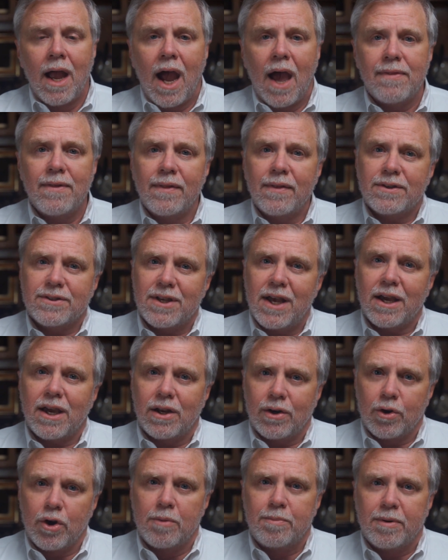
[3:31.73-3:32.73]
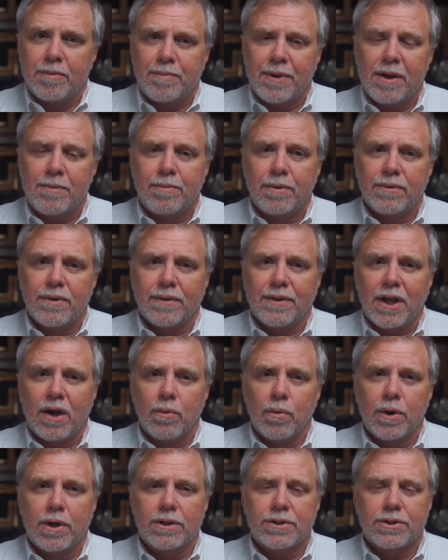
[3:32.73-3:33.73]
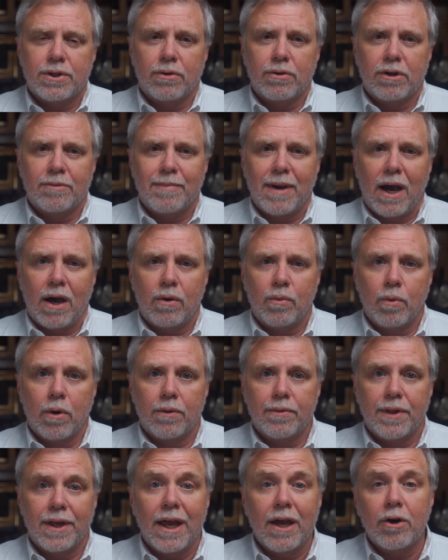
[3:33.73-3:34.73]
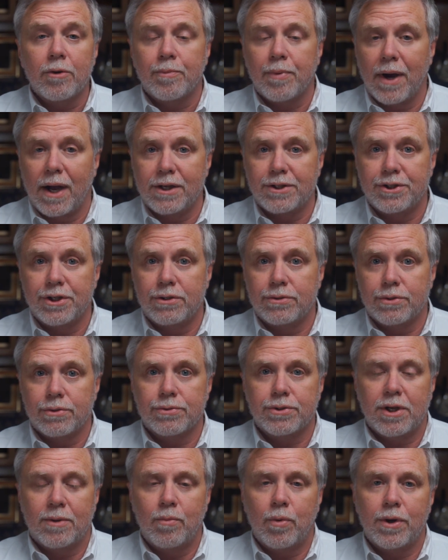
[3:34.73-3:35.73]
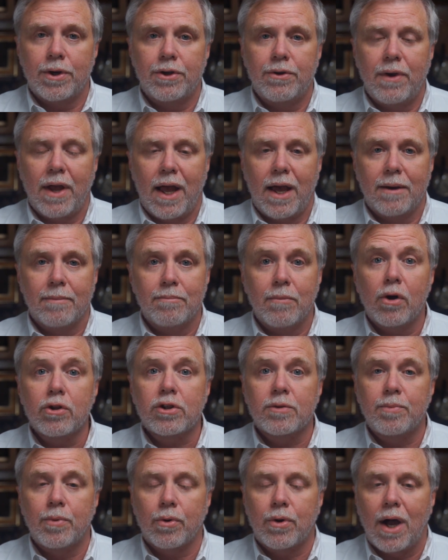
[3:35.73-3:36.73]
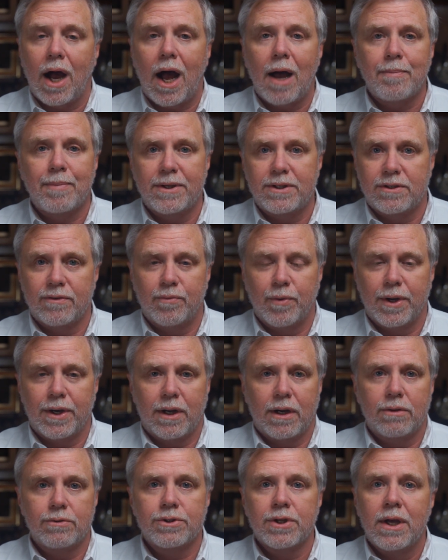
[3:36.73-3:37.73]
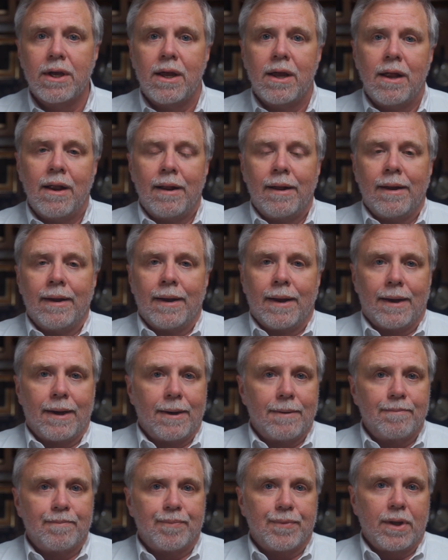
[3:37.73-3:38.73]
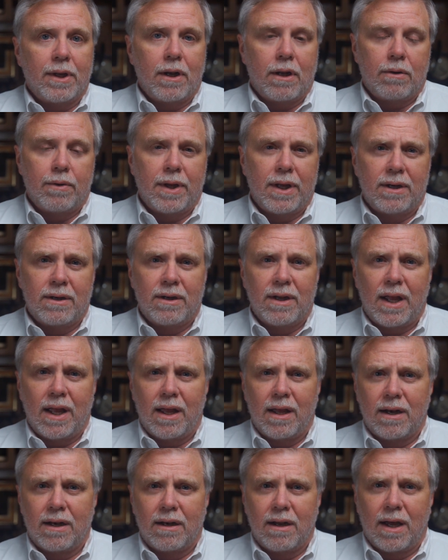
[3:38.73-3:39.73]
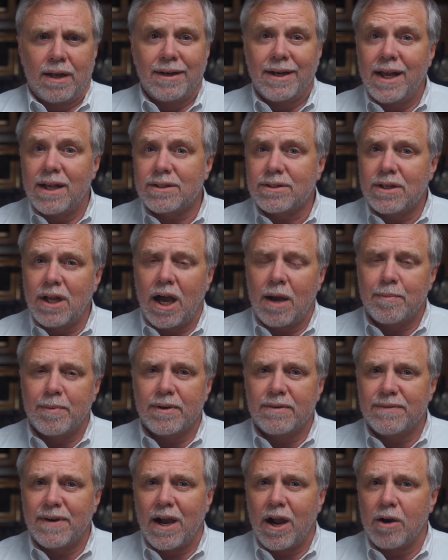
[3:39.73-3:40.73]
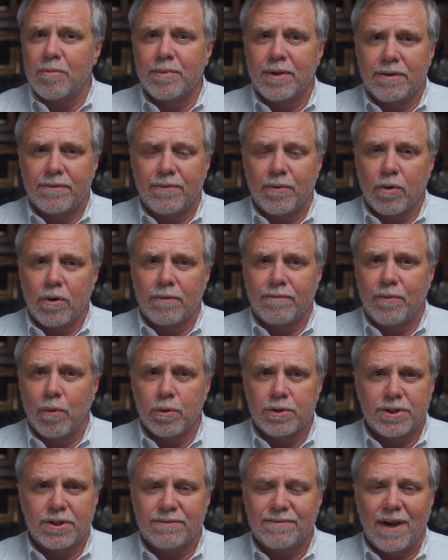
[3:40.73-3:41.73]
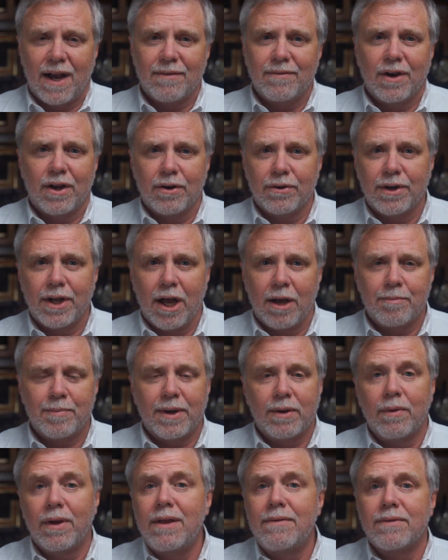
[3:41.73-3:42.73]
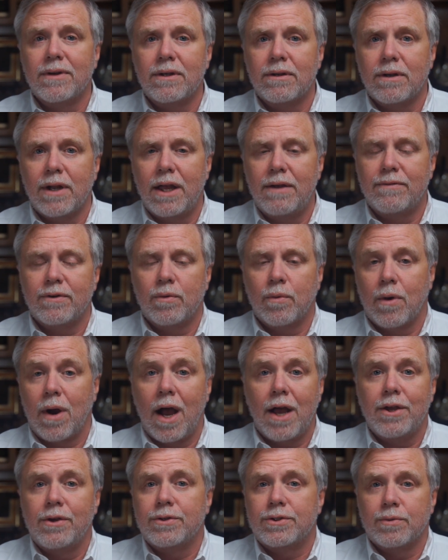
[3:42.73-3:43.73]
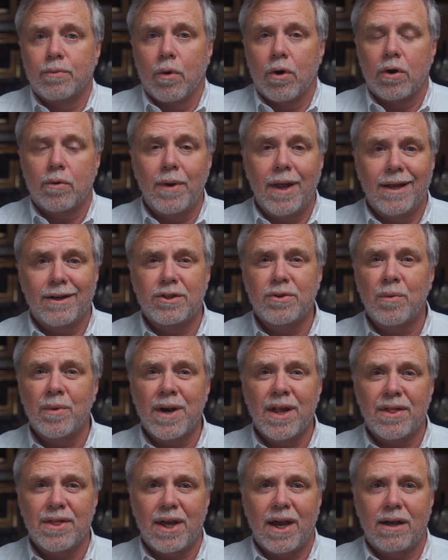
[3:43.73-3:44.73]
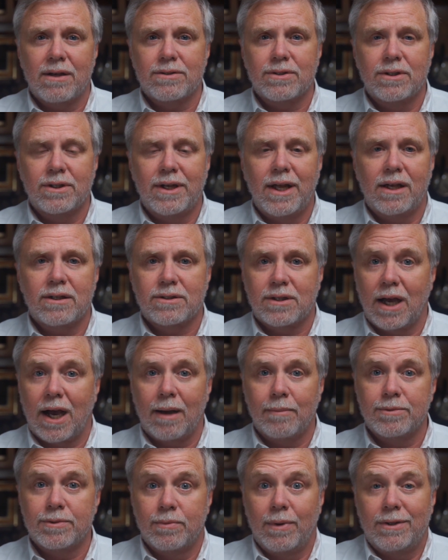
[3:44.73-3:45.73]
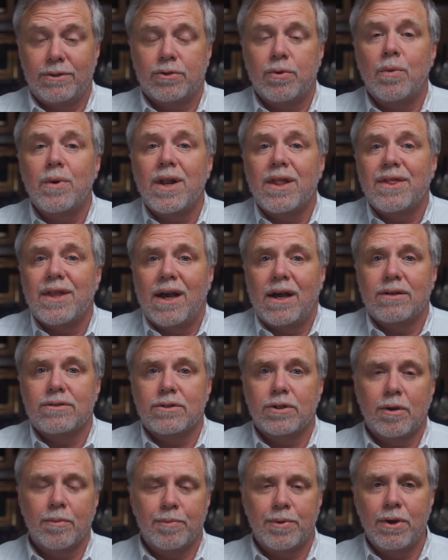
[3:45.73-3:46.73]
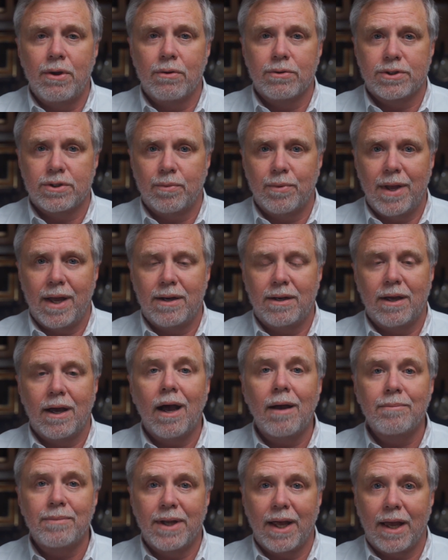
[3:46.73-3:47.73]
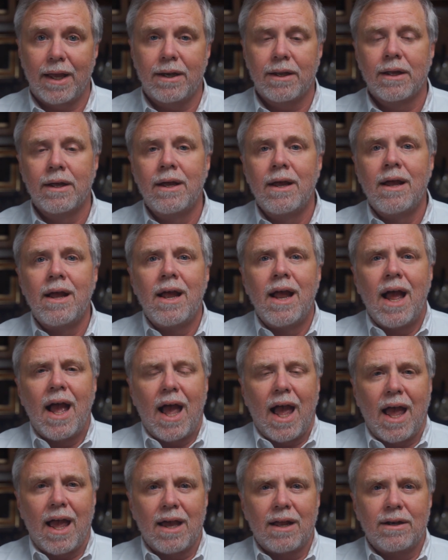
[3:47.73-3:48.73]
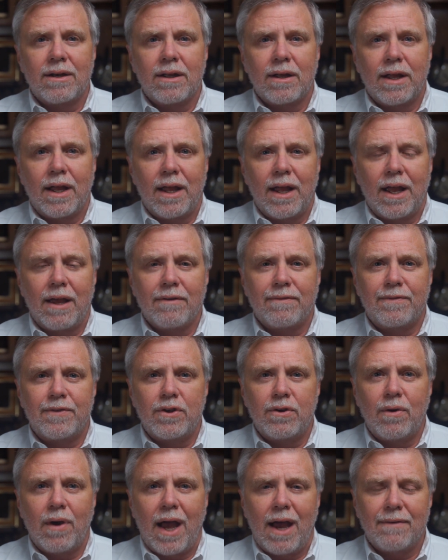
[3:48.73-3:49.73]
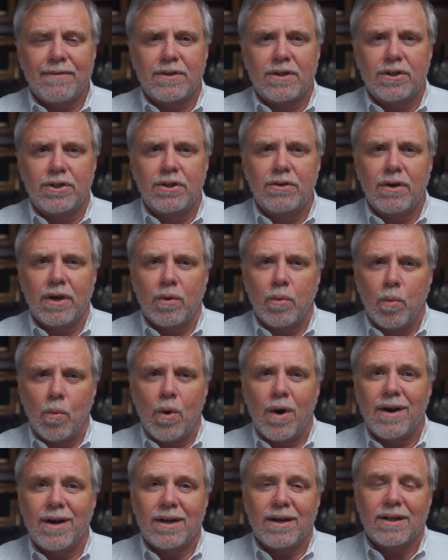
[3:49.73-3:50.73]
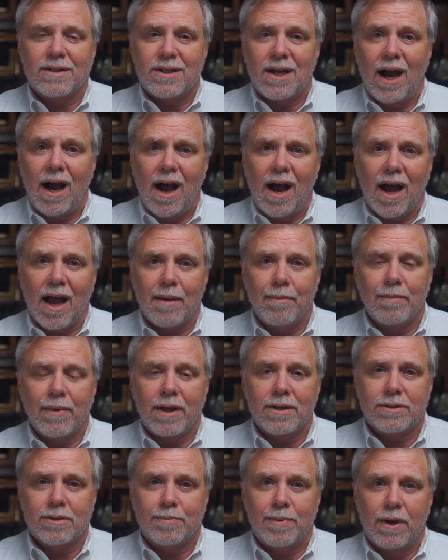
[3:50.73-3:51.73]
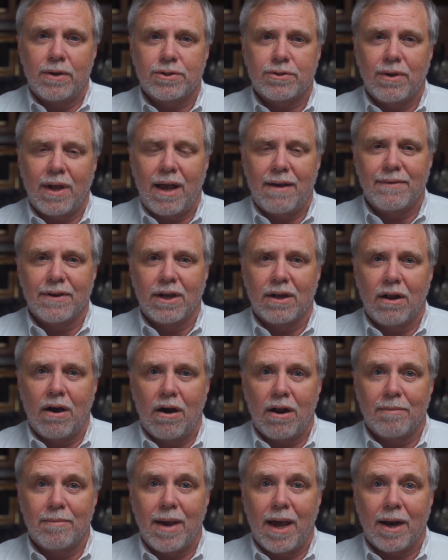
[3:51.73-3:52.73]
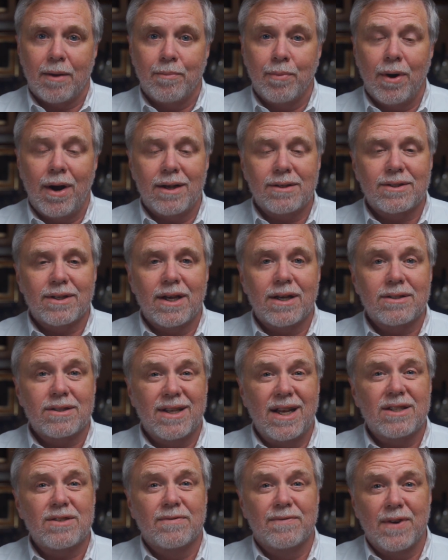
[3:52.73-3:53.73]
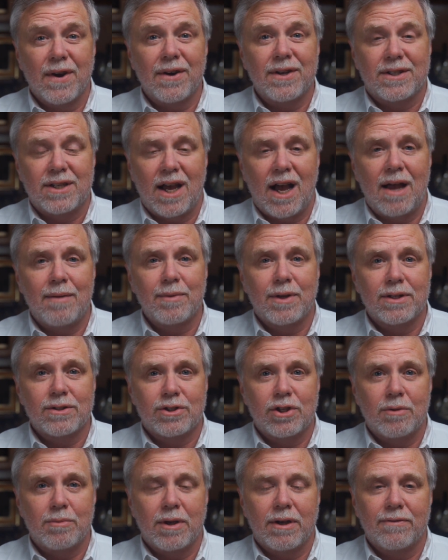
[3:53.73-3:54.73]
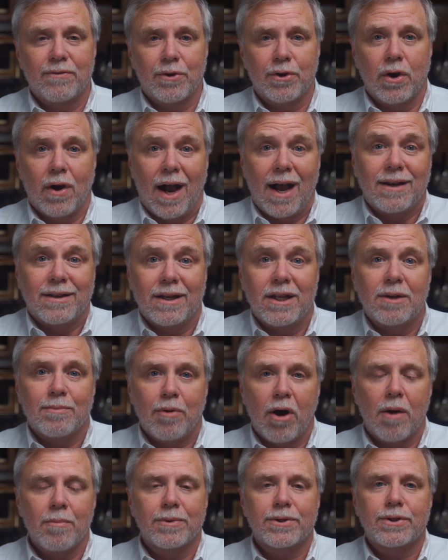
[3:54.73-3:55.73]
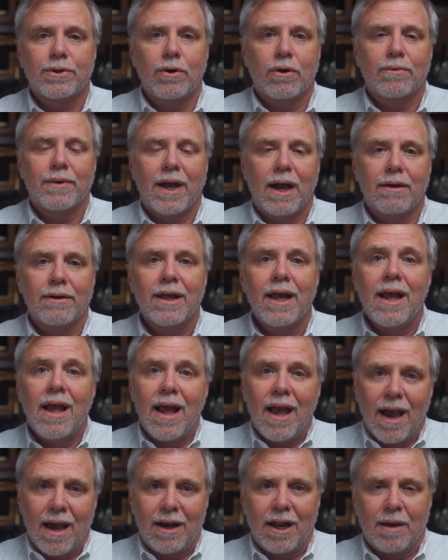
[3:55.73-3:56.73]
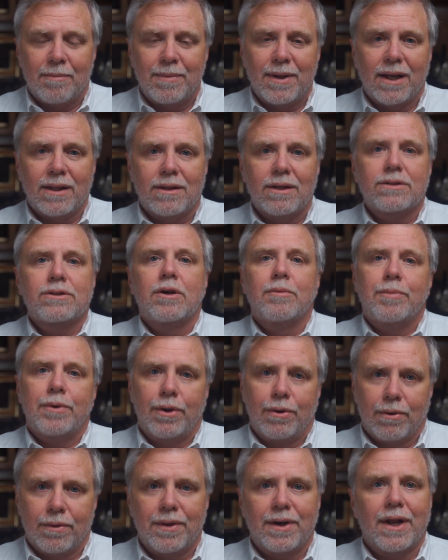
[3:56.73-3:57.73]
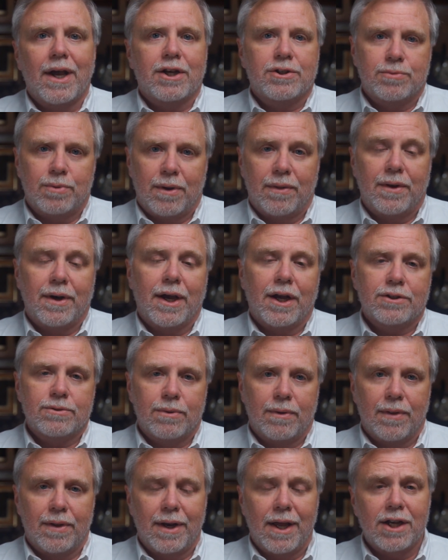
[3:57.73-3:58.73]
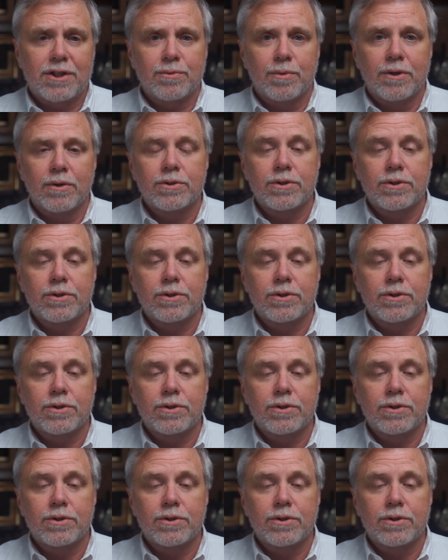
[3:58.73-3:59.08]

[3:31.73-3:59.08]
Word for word: And then the second group of people that they were concerned about were the enterprise user, someone who had multiple copies of Windows. You know, in a desktop environment for a Fortune 500 company, even where I used to work, we had 20,000 desktops. We had 20,000 computers that we had to update. And if you have to do it one at a time, as opposed to having an automatic process, that's very time consuming for your IT department to go around and update this computer and the next one and the next one and the next one.